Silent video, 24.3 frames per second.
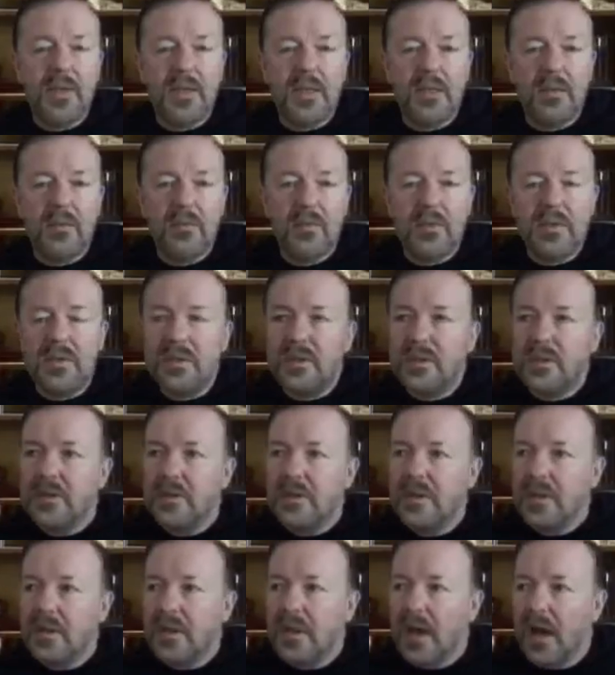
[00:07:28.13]
that was
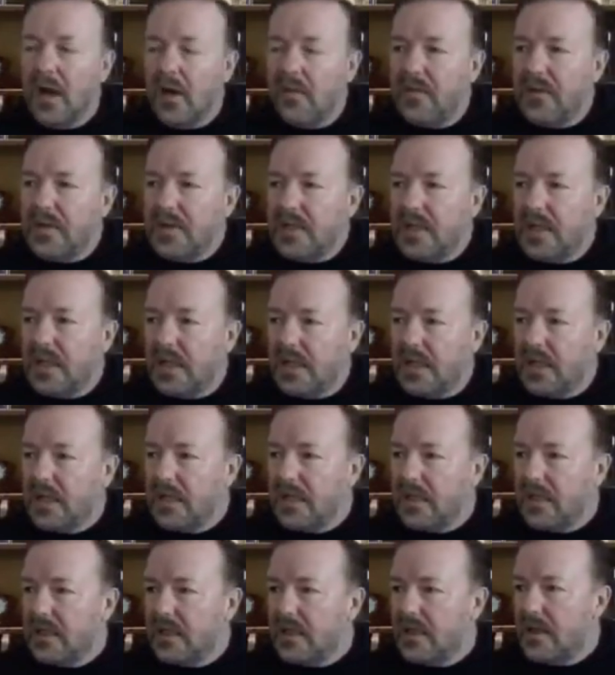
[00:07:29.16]
obviously
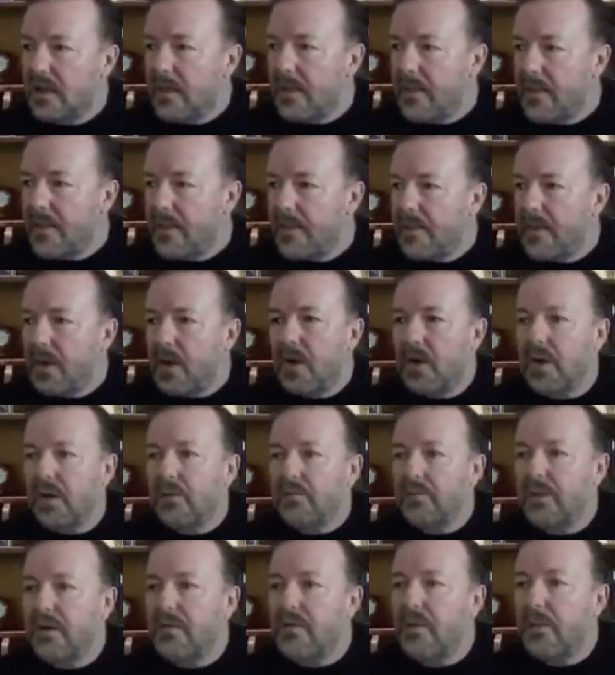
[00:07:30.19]
that couldn't
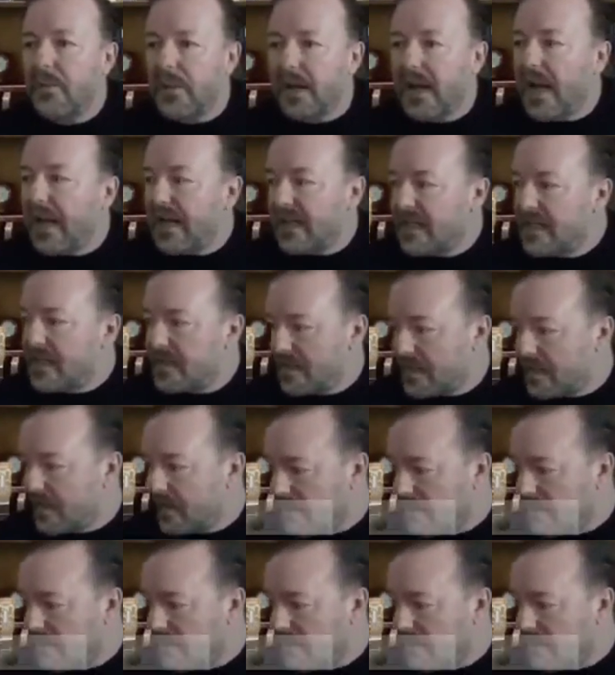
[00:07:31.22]
be replaced.